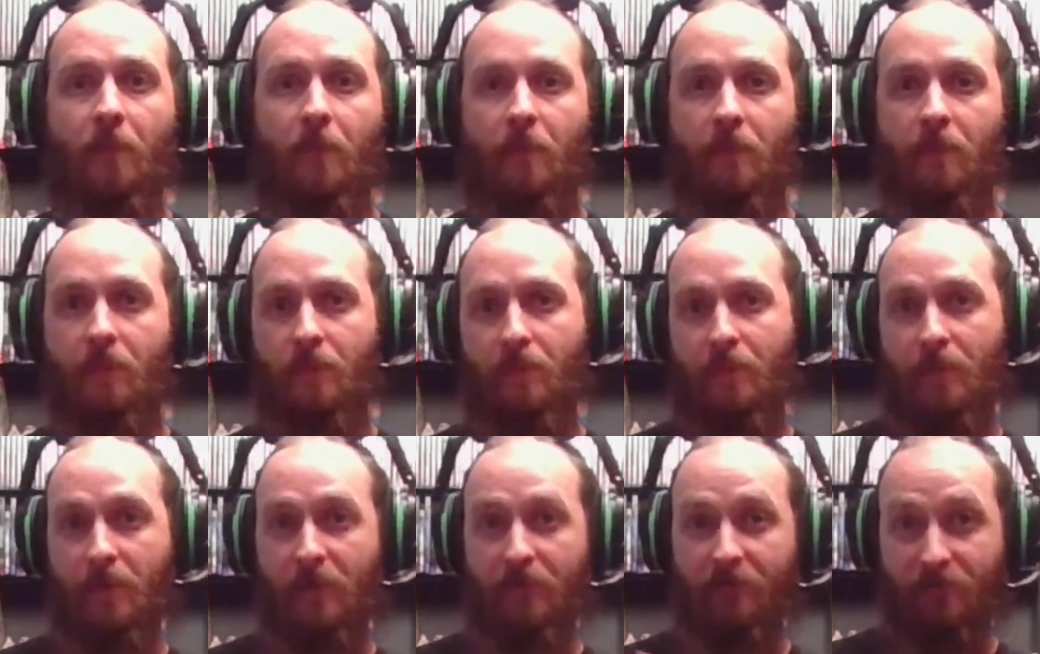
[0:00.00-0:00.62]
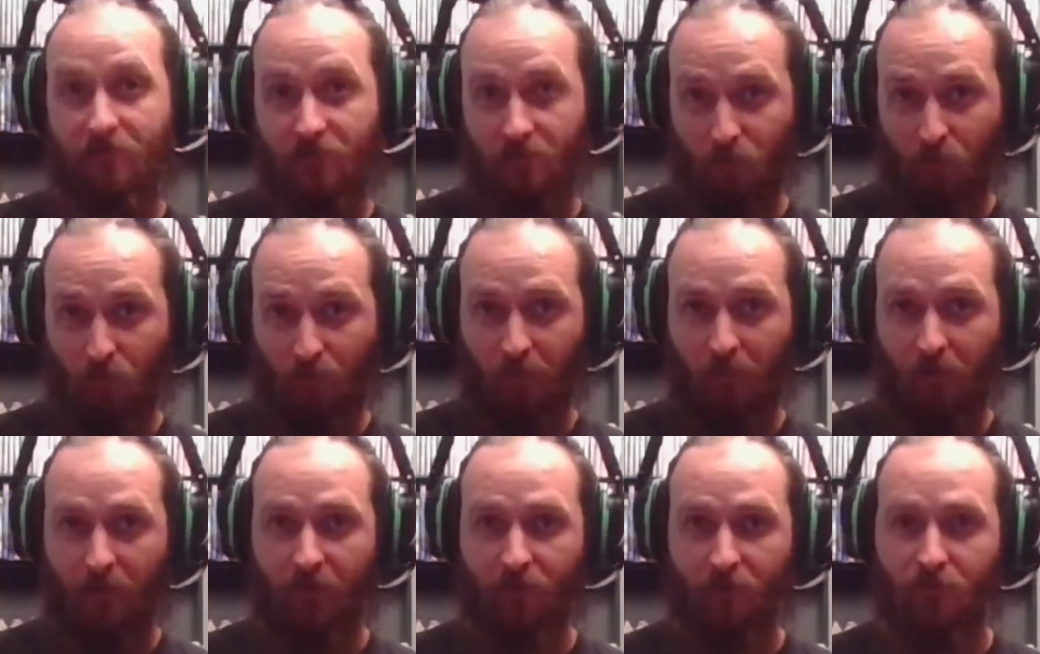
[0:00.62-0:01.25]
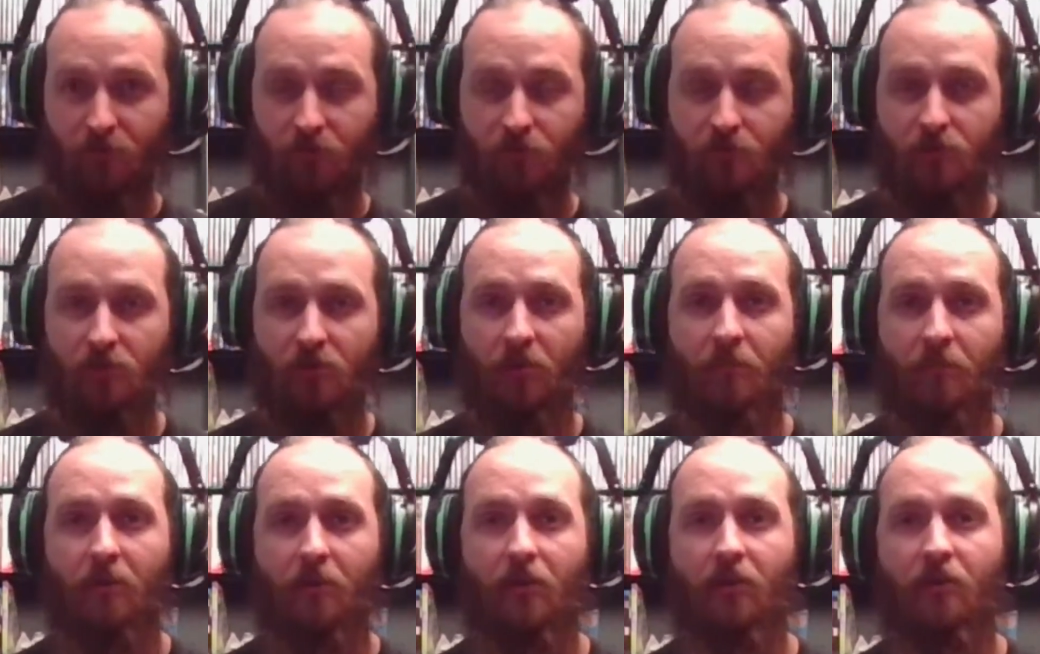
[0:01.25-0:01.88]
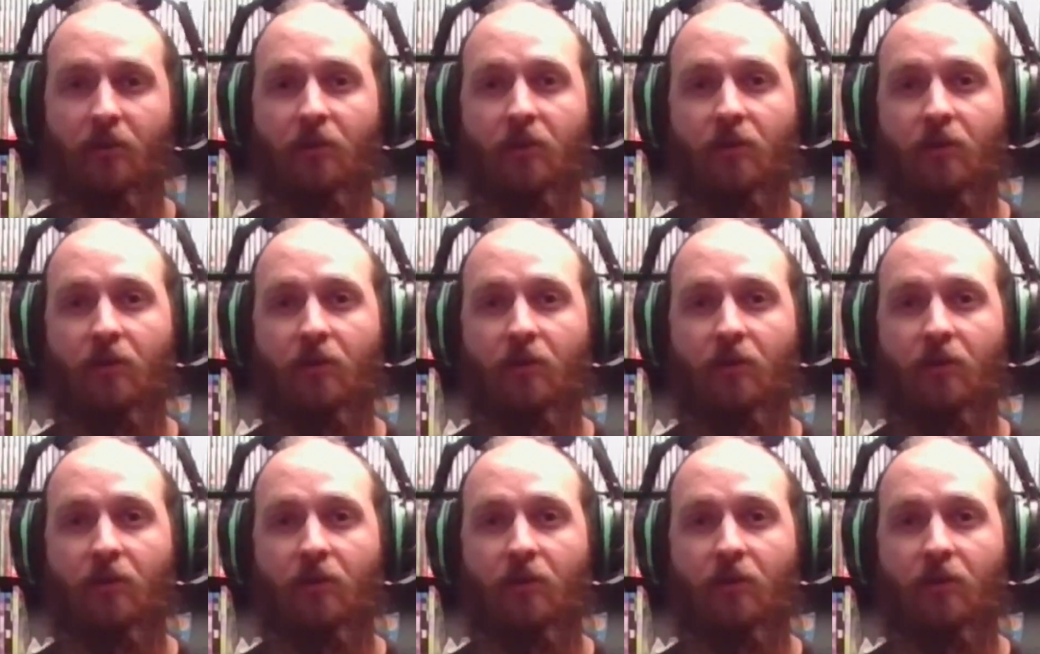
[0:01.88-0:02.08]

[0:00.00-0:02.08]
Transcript: This is where my issues come in.